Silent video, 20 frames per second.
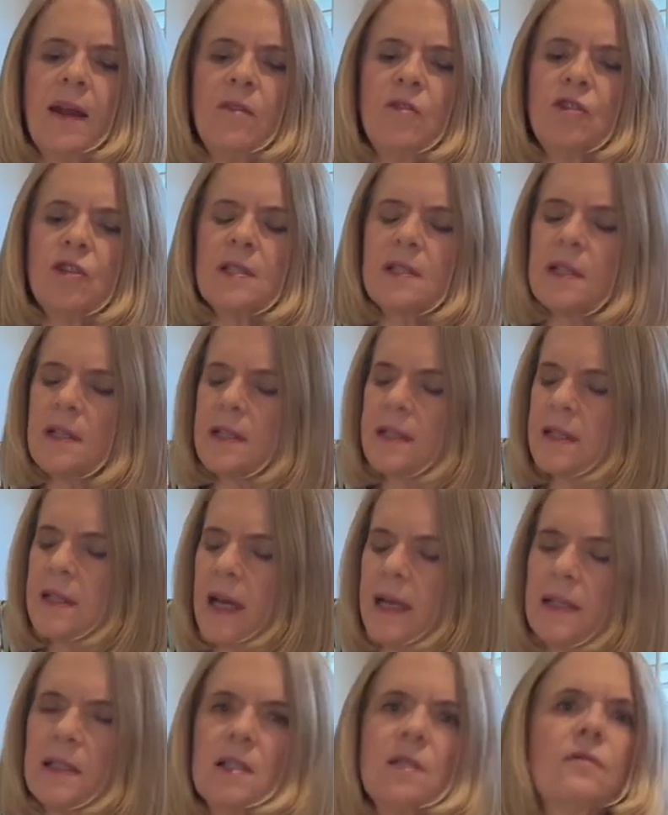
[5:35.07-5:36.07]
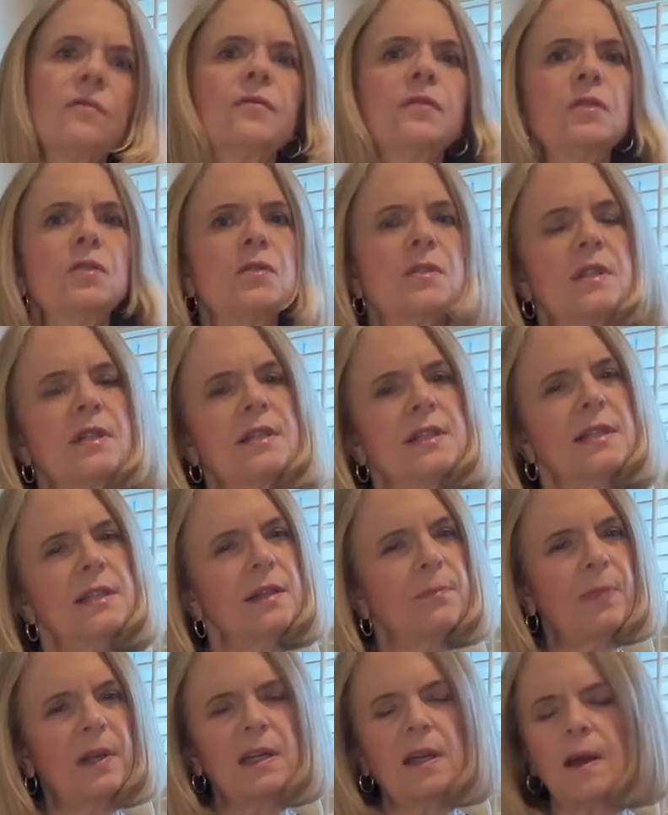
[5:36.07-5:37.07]
just a sense of looseness,
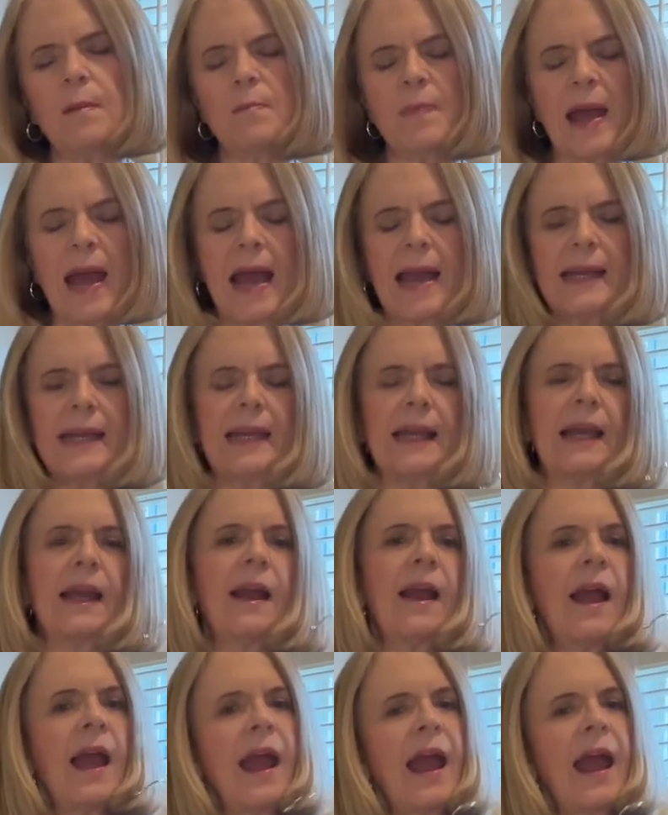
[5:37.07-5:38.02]
but not baggy.